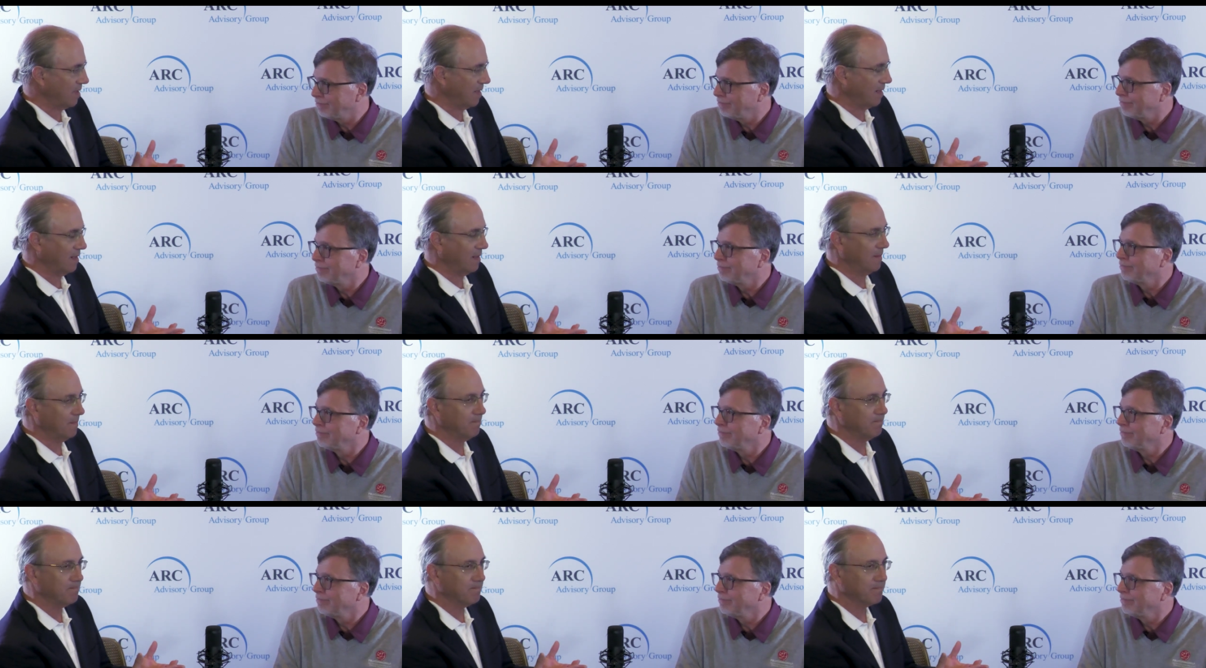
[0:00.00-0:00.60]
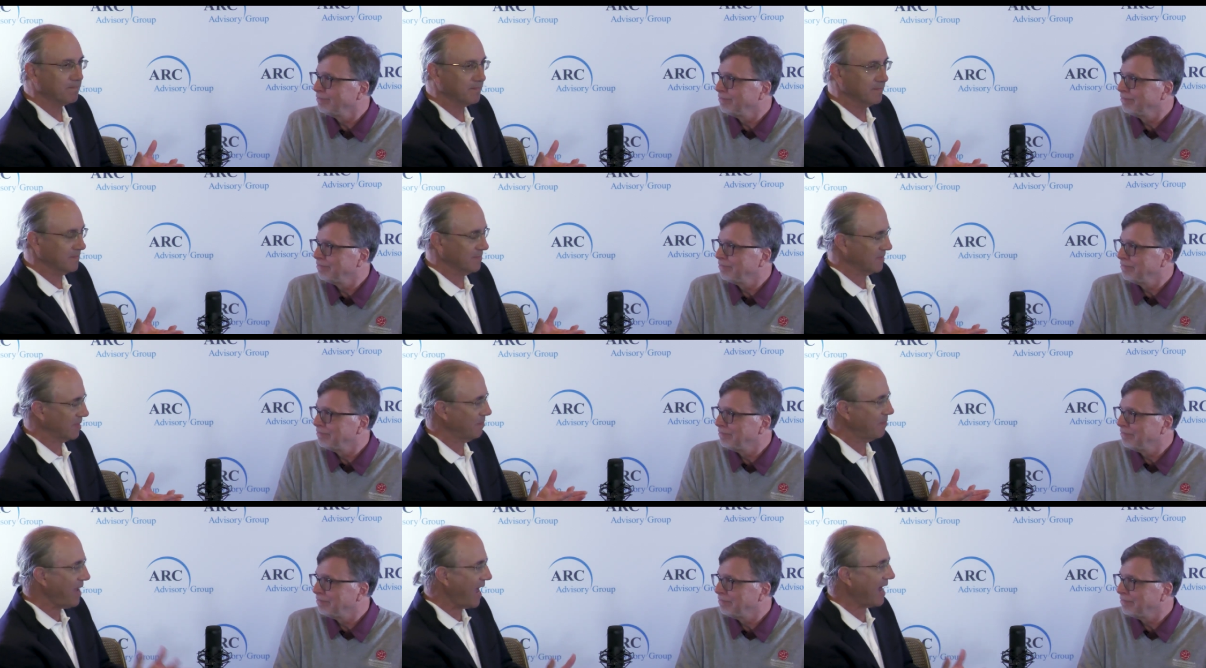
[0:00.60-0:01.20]
Speaker 1: Um,
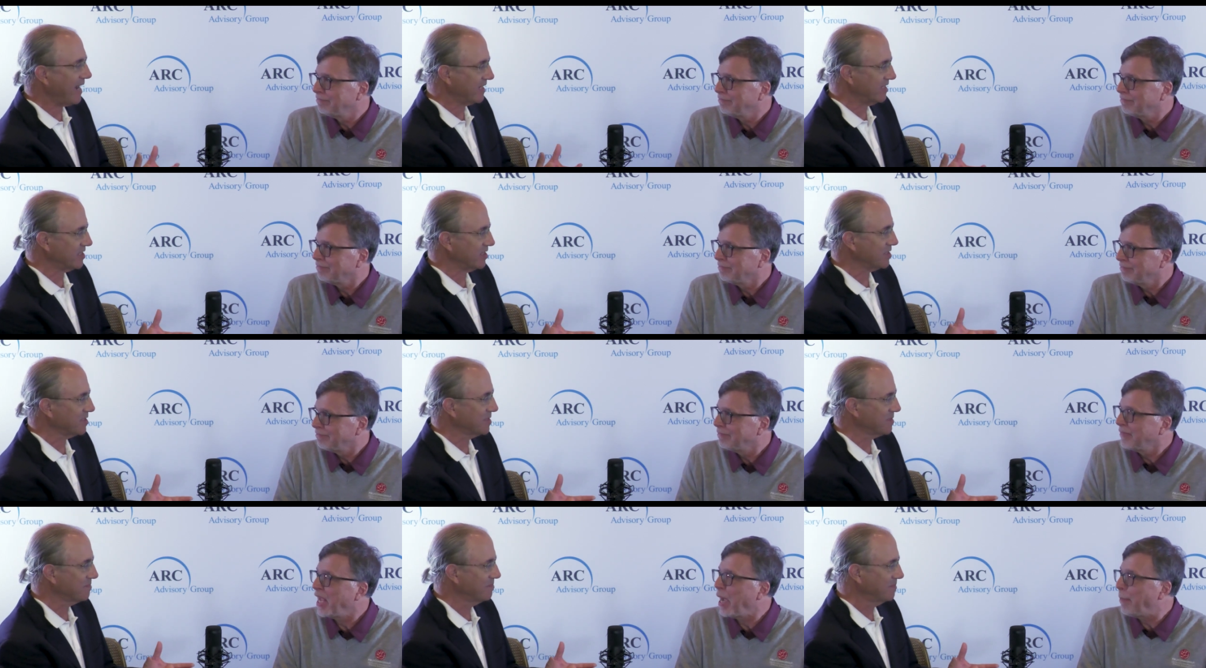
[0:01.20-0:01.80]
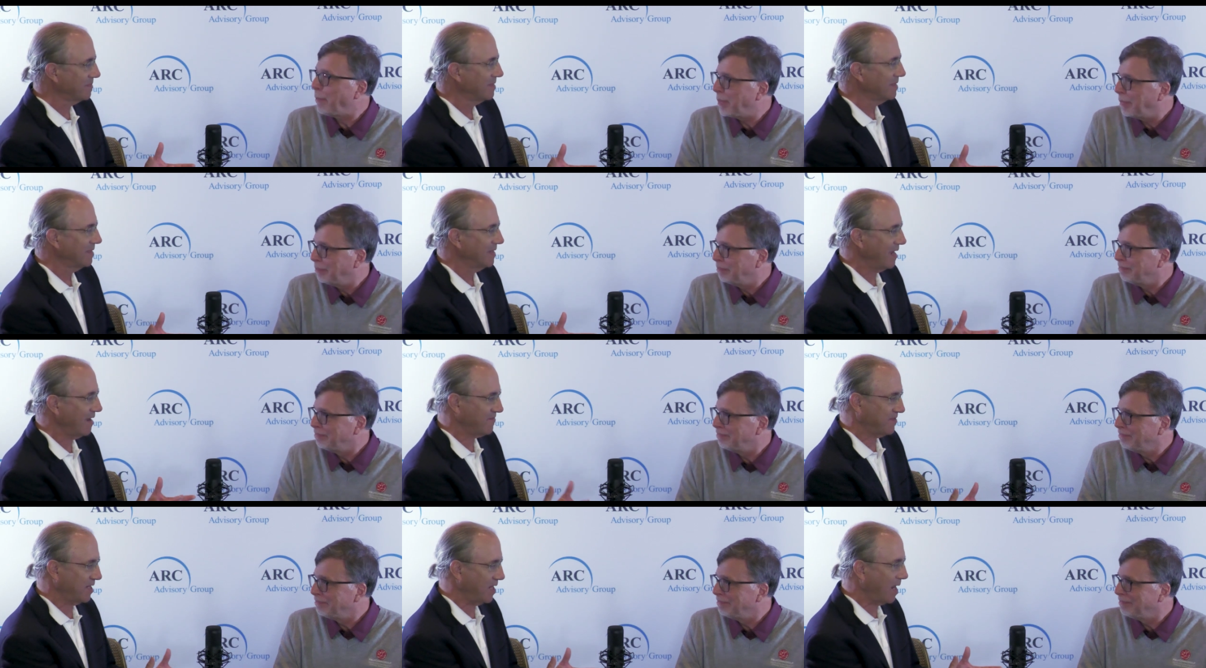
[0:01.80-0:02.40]
packages. Yep.
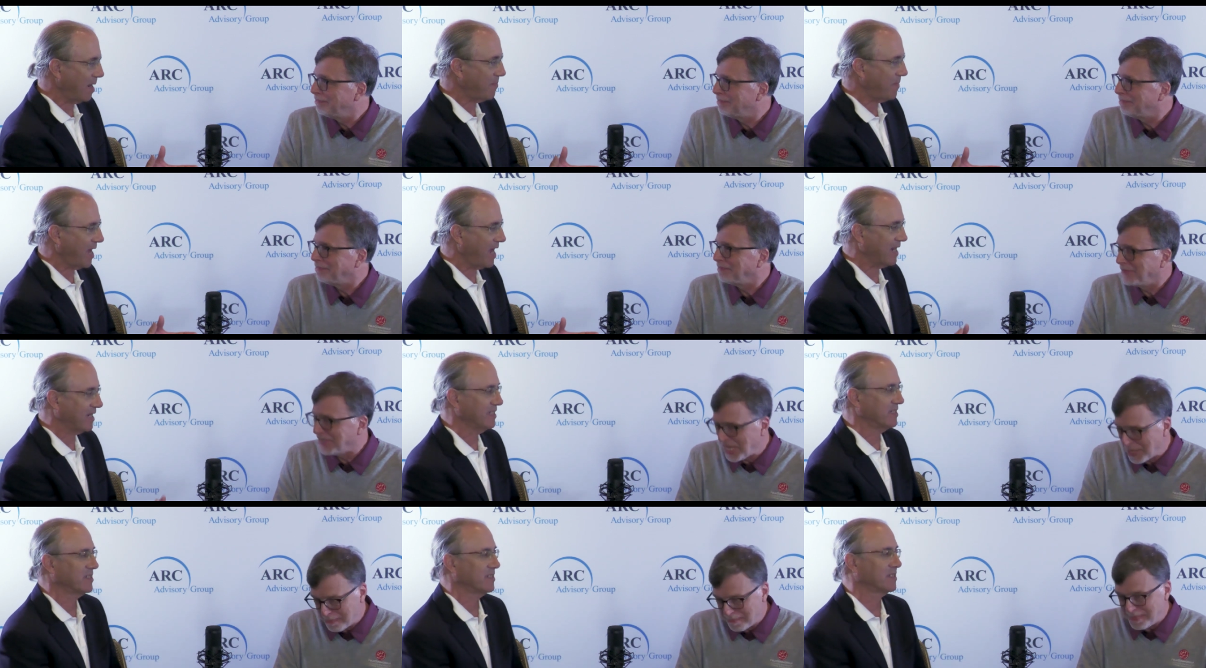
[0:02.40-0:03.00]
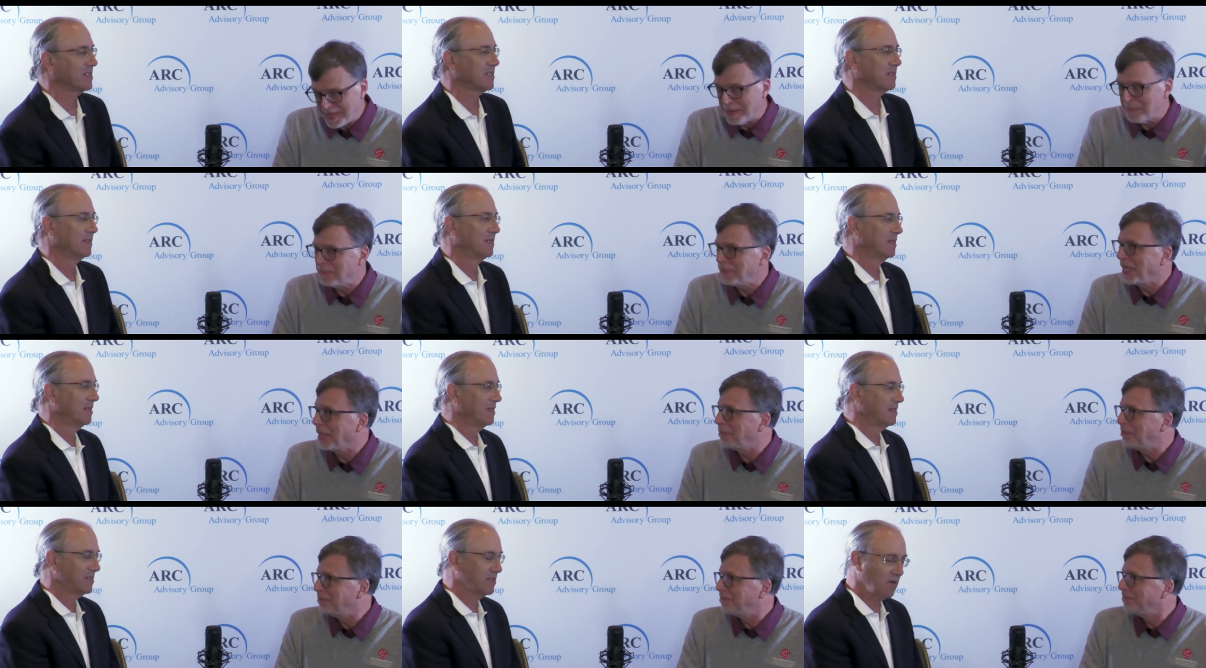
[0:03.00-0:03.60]
FDI packages. Yep.
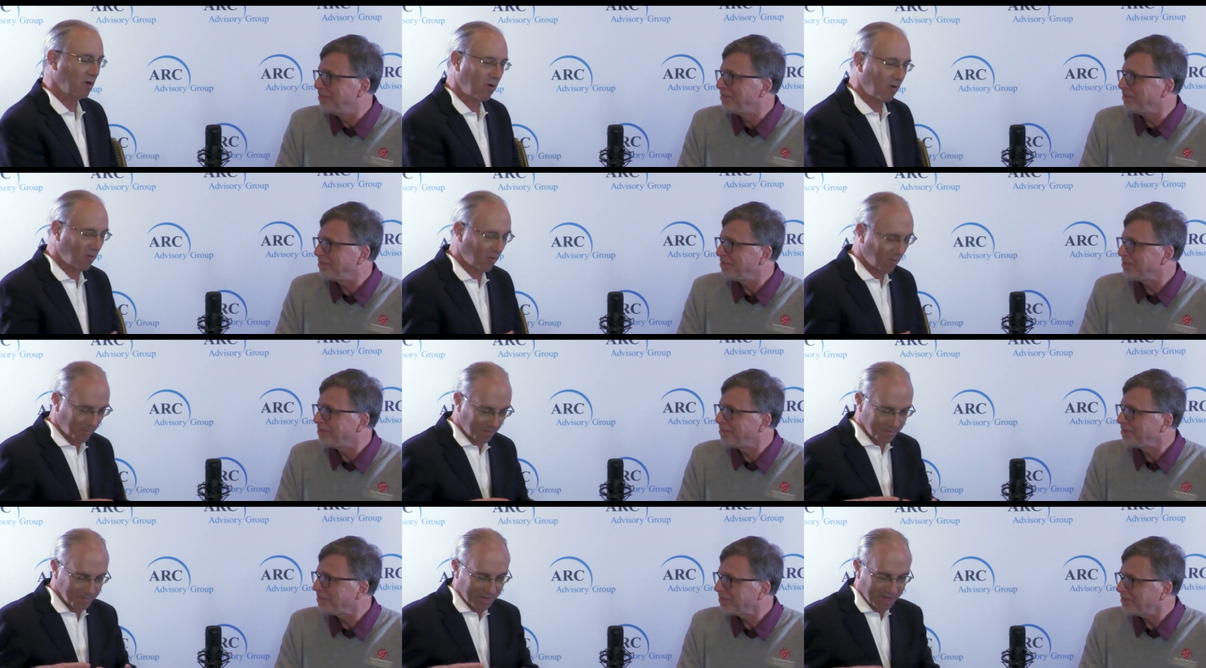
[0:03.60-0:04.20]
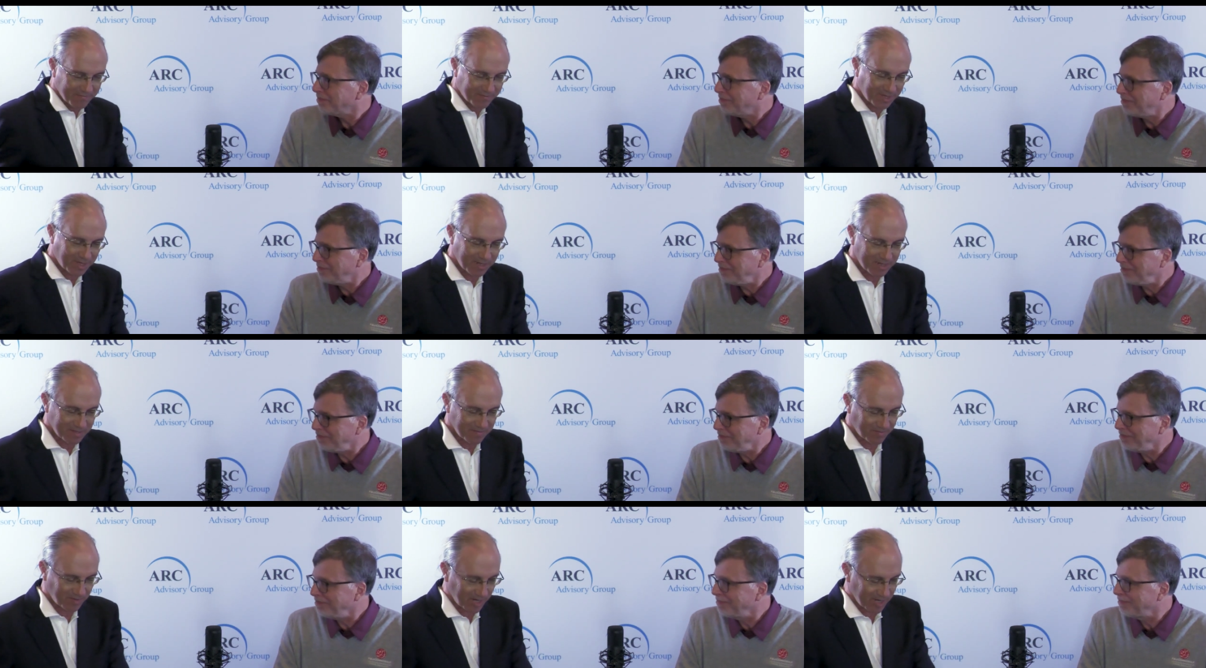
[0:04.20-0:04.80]
Yep. Yep. So I've got a
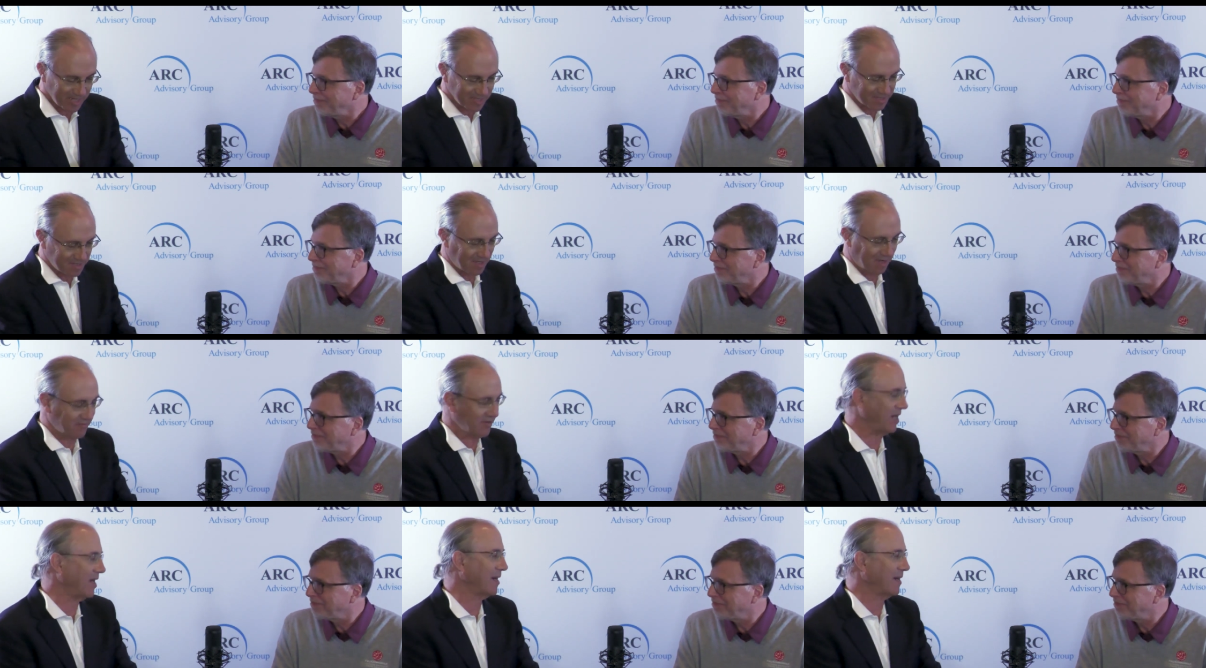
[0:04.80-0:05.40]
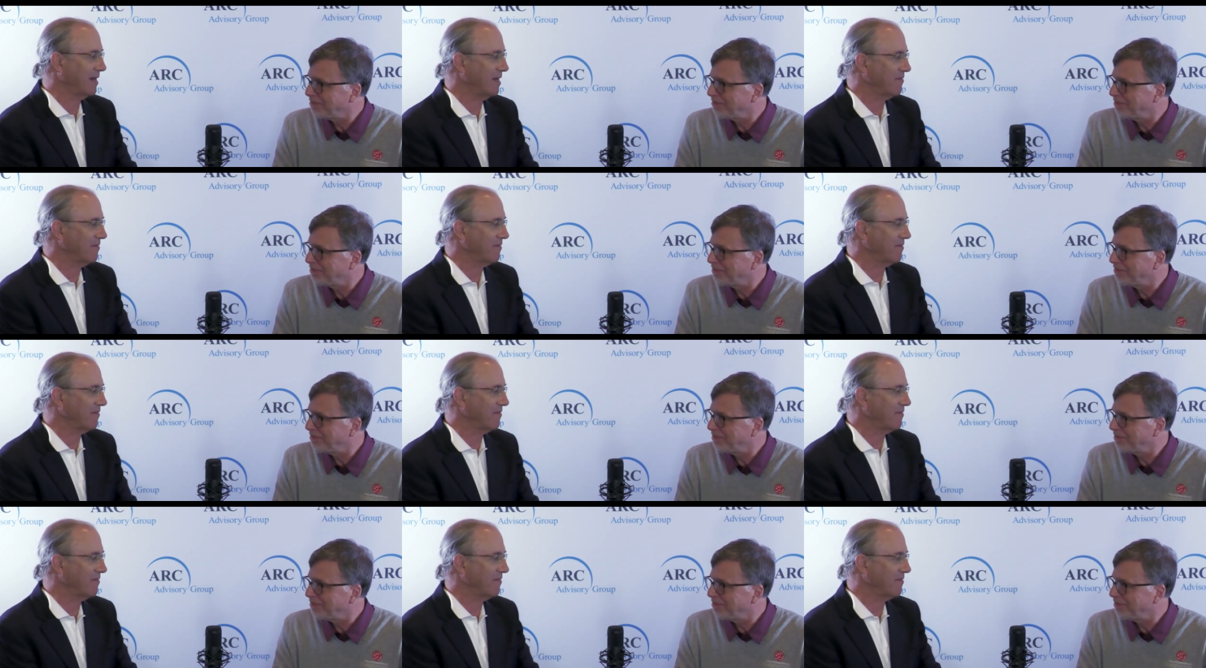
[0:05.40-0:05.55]
device. I've got